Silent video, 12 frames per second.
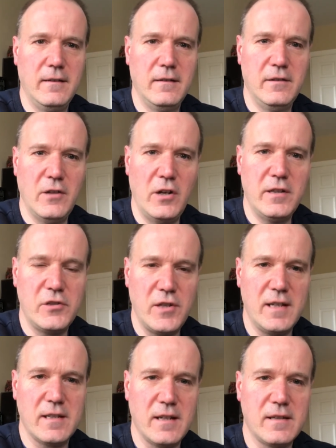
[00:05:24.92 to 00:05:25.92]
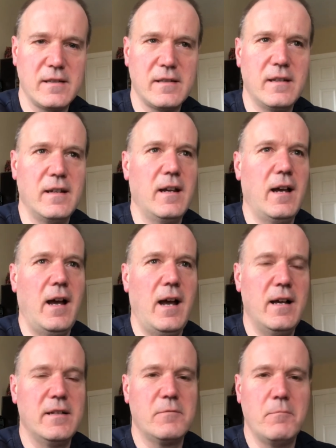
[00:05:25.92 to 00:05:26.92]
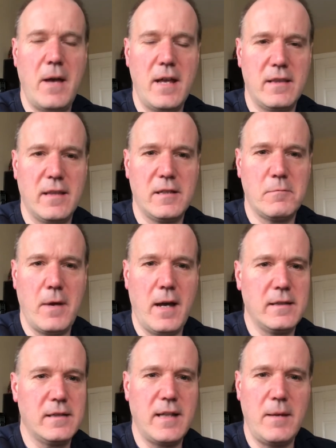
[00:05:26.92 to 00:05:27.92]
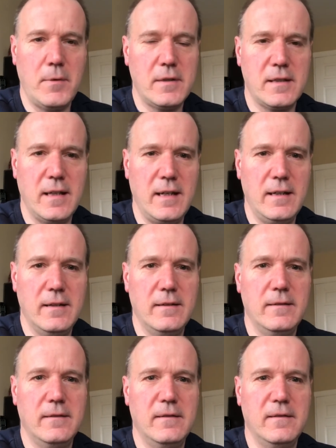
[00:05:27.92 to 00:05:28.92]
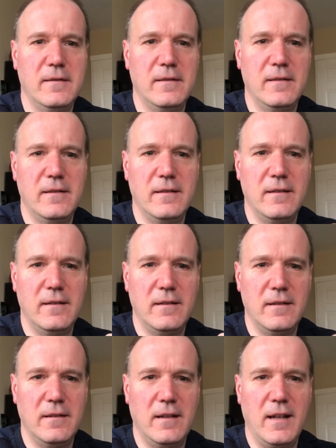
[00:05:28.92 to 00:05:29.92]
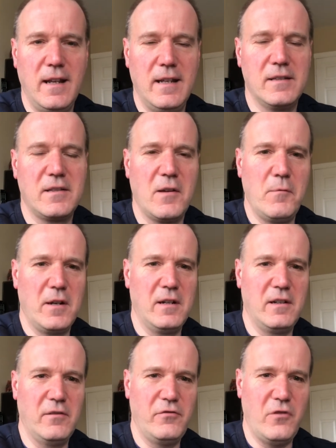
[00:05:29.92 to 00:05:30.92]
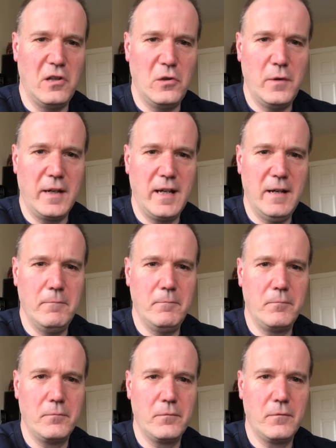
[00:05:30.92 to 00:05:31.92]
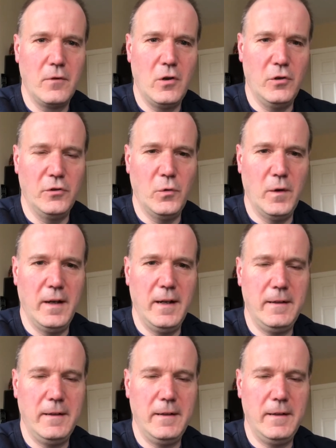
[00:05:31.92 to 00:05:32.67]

Now that Jesus has met this man's deepest need, he is committed to following him on the way.